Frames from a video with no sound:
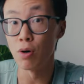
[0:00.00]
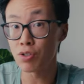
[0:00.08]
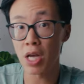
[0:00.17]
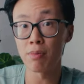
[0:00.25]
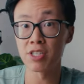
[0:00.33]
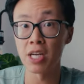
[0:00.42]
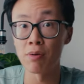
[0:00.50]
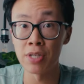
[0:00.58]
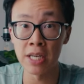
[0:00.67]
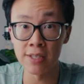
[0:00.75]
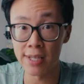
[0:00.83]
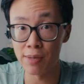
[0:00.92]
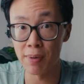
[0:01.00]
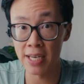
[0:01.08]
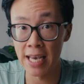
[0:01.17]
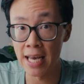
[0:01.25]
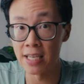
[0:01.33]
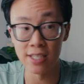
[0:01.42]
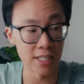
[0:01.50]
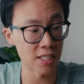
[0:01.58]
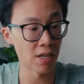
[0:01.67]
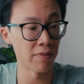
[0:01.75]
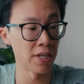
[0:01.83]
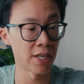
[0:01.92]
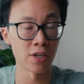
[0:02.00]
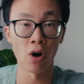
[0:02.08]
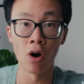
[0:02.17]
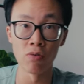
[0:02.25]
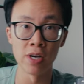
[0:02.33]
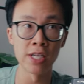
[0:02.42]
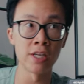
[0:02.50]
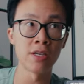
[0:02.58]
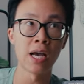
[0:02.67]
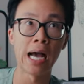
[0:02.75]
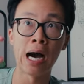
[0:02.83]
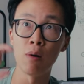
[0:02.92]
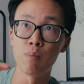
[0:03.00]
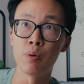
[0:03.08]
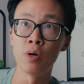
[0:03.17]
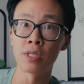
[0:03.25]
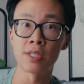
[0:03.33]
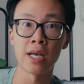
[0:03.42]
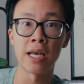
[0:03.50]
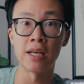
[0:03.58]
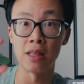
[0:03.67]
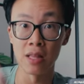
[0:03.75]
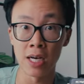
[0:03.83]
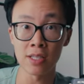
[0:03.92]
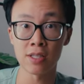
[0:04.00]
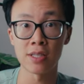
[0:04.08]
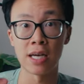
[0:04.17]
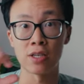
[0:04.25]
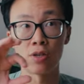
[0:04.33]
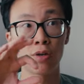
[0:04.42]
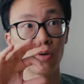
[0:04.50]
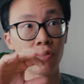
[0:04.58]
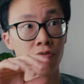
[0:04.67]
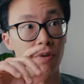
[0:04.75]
Most cameras nowadays, like my Canon C70, can already output a LUT that goes